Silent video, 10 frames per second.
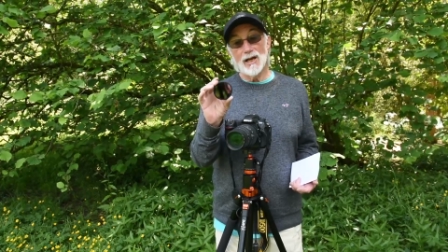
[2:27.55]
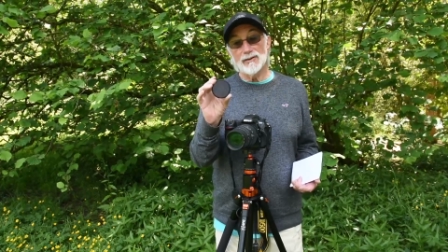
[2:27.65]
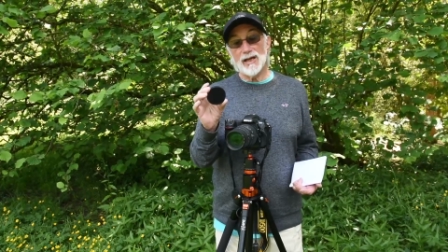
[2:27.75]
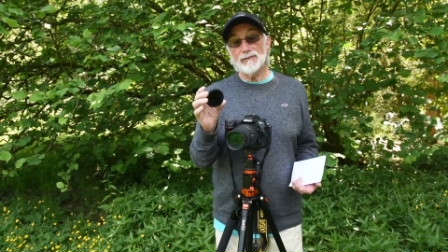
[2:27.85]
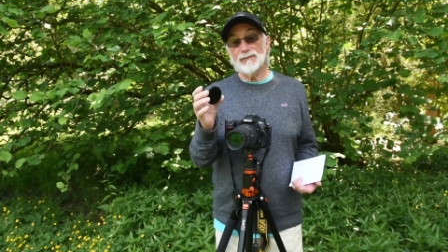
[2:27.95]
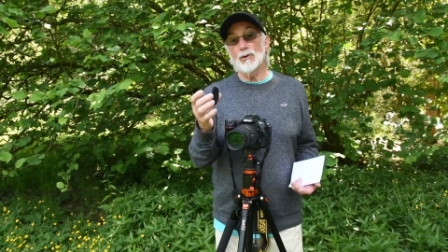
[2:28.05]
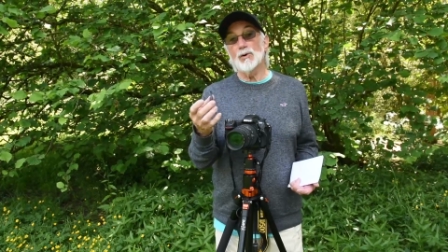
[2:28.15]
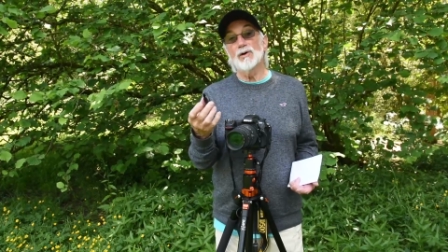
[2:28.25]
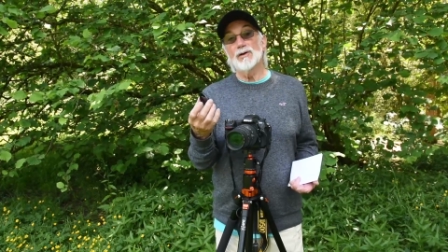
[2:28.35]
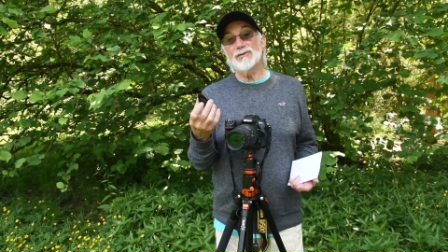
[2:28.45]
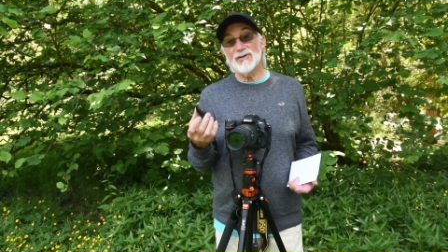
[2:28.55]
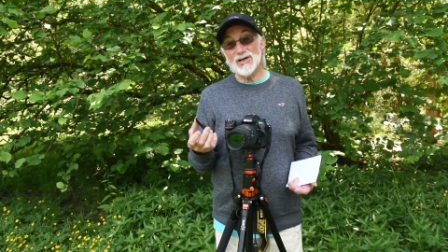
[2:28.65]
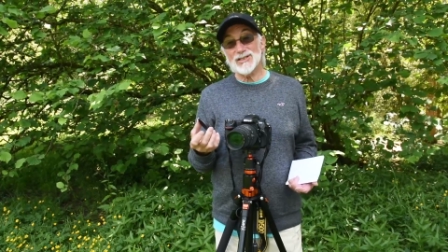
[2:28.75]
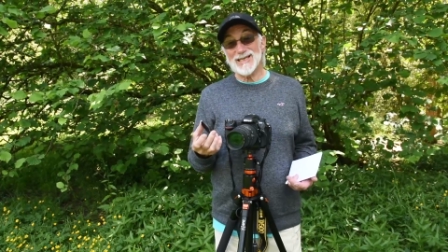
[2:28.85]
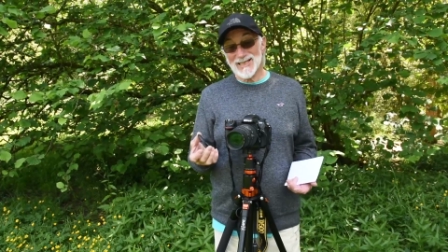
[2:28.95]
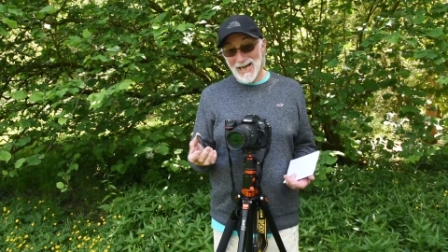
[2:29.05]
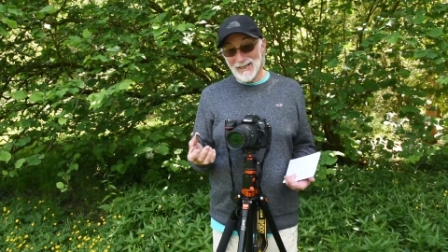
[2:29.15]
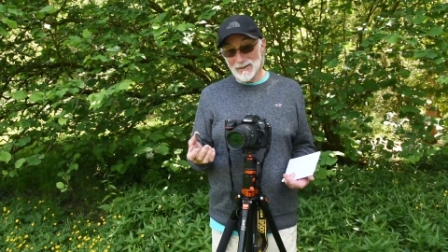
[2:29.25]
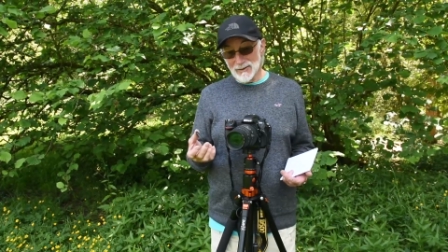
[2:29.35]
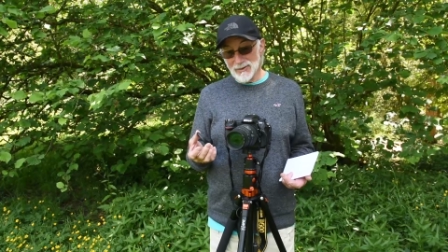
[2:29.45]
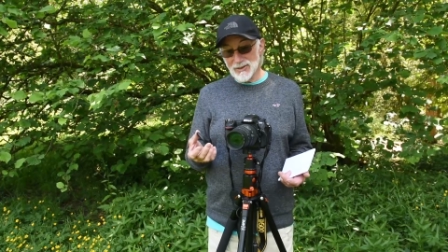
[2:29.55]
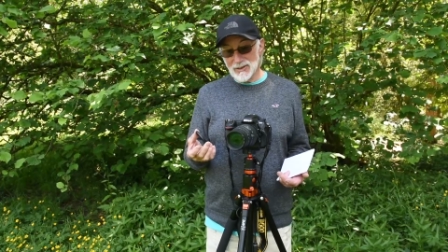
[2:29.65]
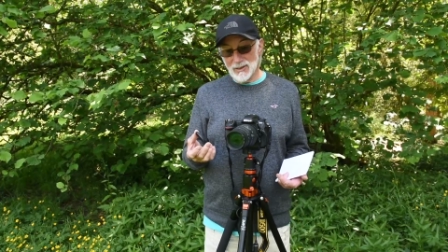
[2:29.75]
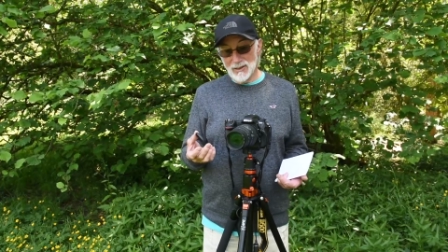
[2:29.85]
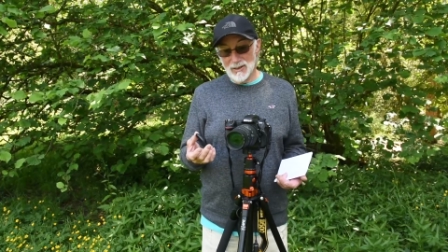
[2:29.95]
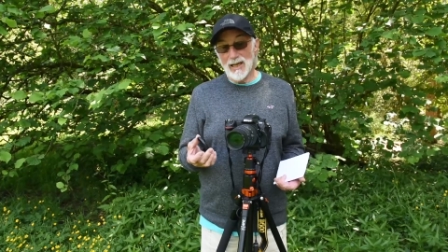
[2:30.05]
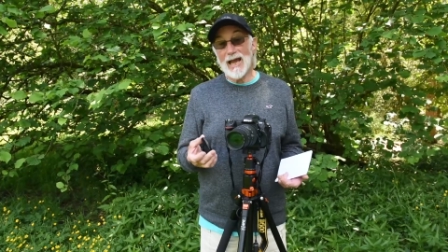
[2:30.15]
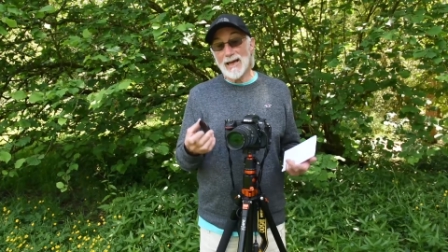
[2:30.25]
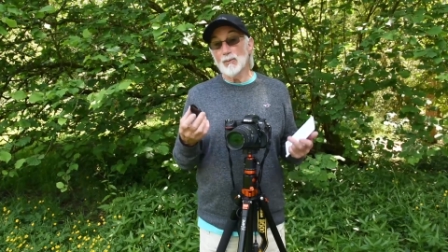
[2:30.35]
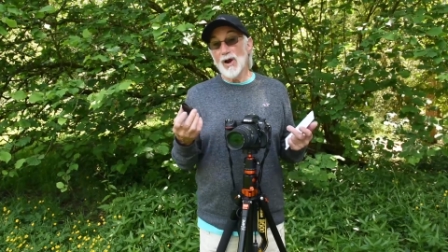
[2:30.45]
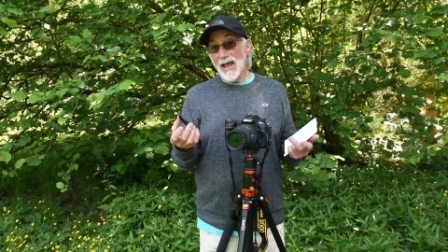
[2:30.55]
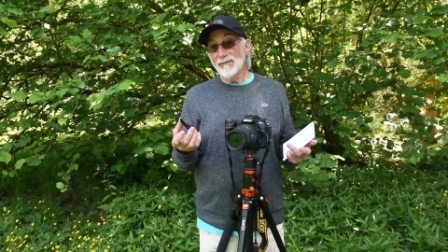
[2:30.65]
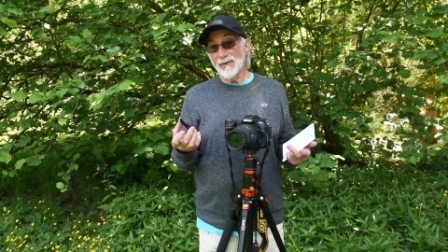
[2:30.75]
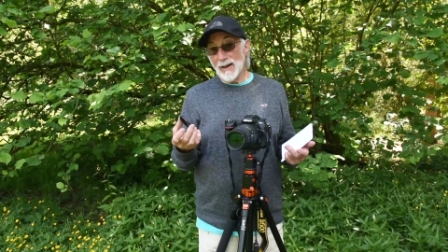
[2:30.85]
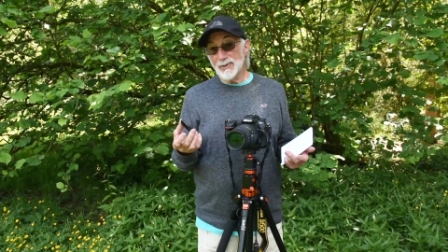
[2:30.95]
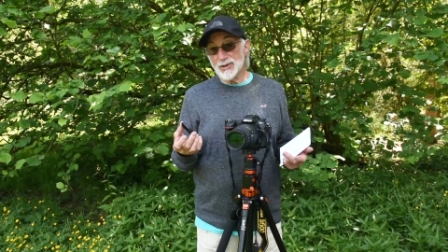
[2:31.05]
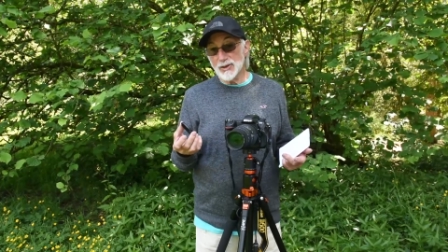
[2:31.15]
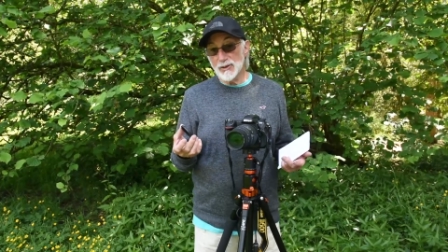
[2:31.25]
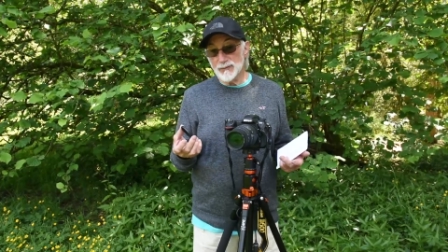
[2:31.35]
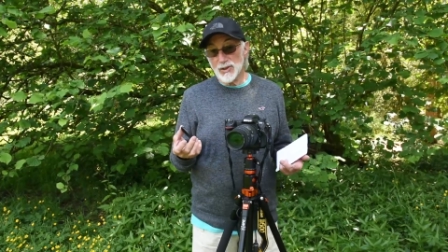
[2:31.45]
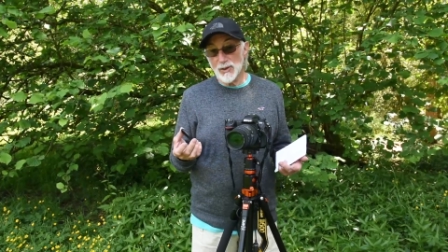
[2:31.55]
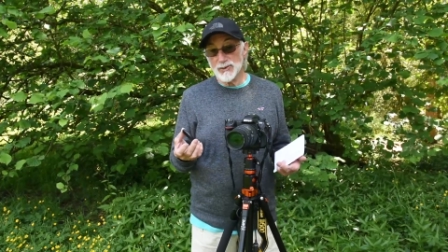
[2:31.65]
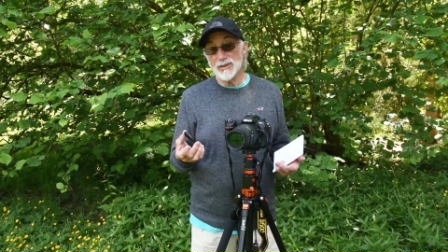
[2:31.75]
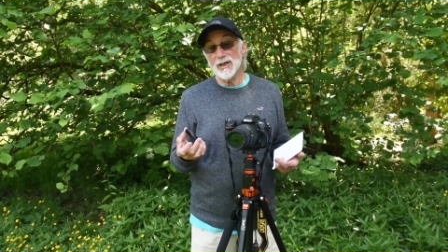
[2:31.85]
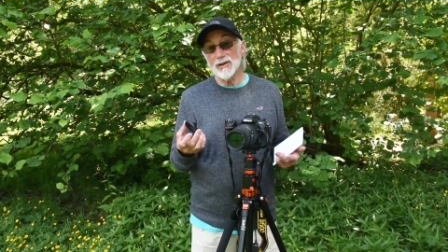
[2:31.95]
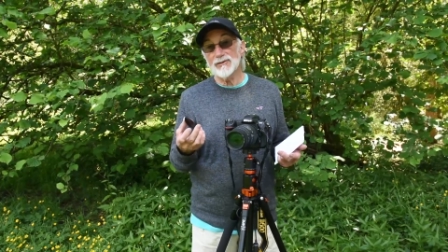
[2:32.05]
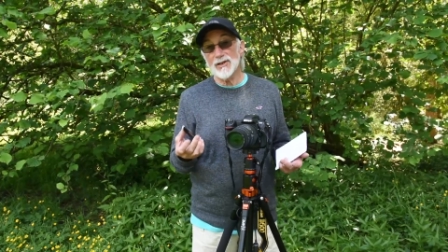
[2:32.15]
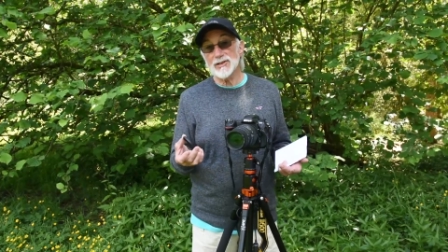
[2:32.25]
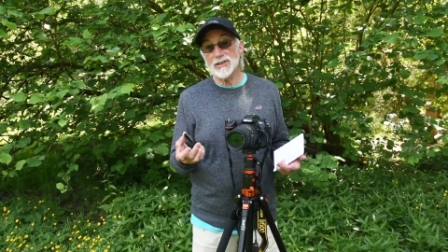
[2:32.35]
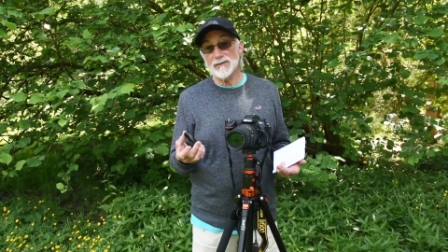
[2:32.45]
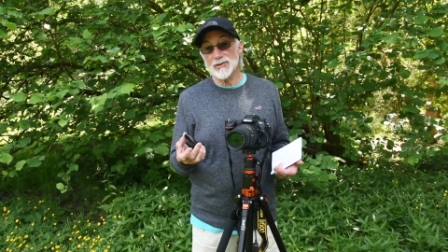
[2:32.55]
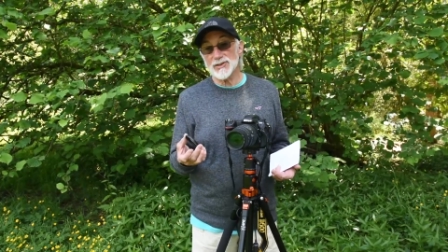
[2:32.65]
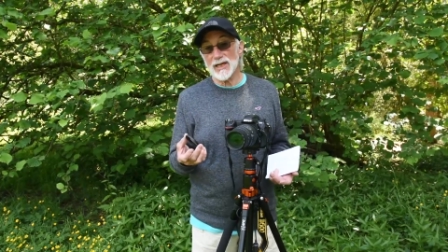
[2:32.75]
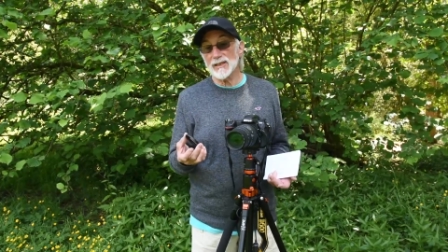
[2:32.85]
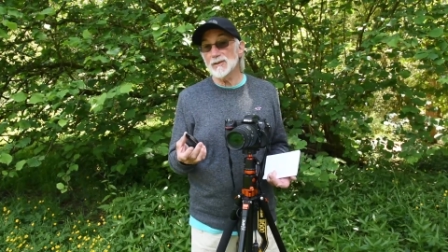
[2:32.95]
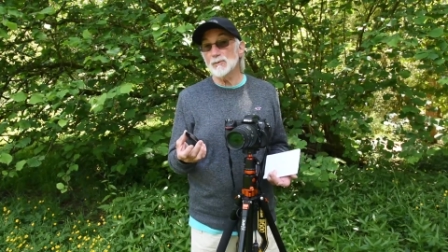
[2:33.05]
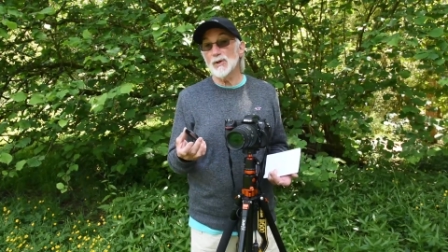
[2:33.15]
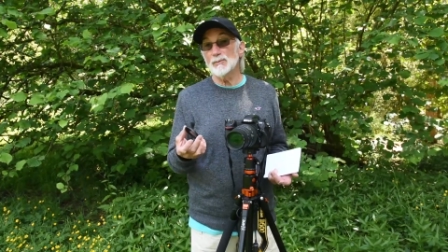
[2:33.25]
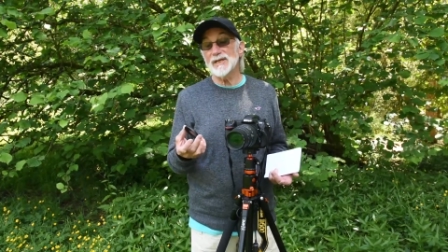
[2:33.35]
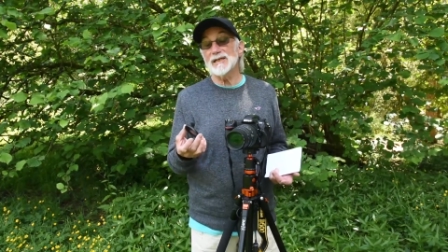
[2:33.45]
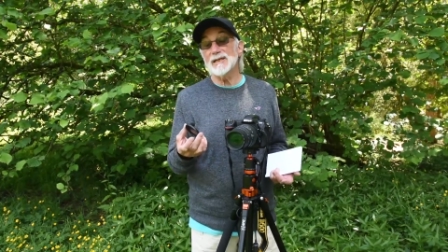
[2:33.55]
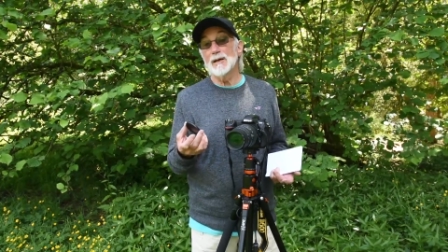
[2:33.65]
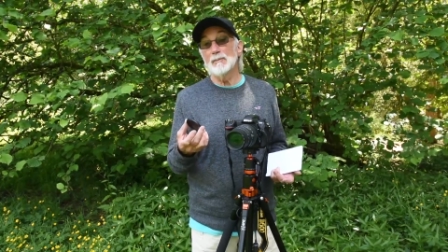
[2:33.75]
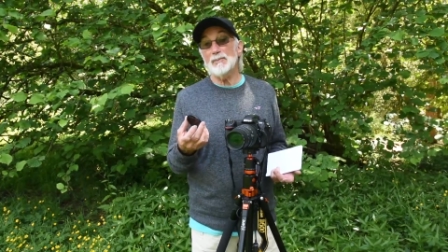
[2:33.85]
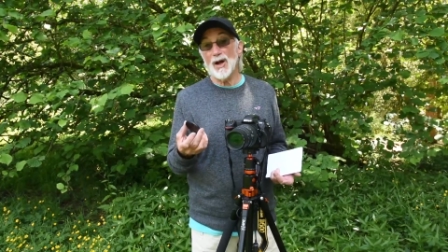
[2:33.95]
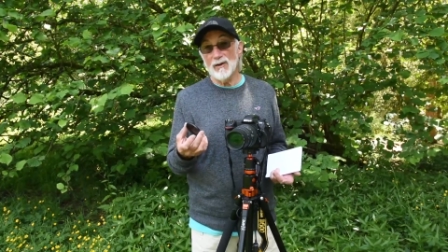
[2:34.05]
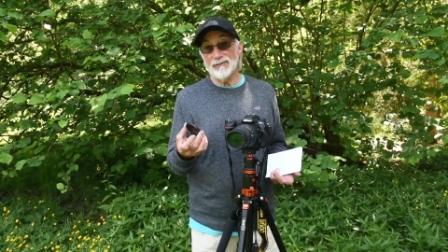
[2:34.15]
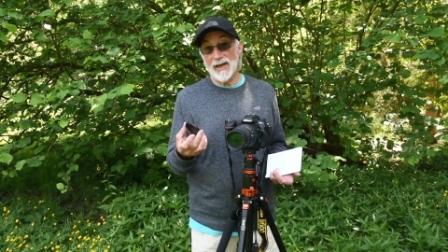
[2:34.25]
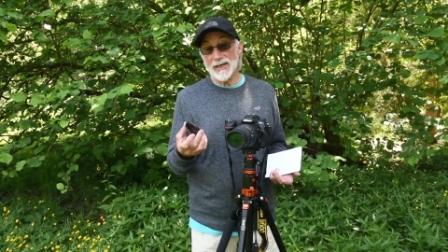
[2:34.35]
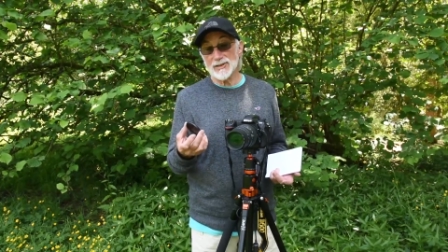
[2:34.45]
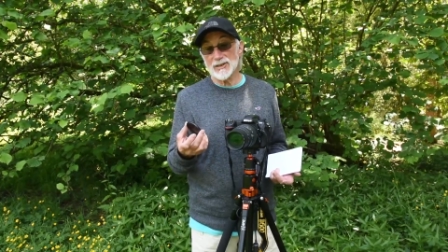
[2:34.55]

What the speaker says: and therefore 30 seconds at whatever aperture you've chosen at 1/30 of a second will be perfect.